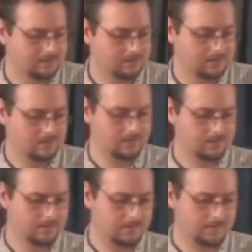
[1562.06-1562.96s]

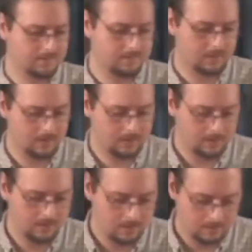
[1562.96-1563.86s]
(no one is talking)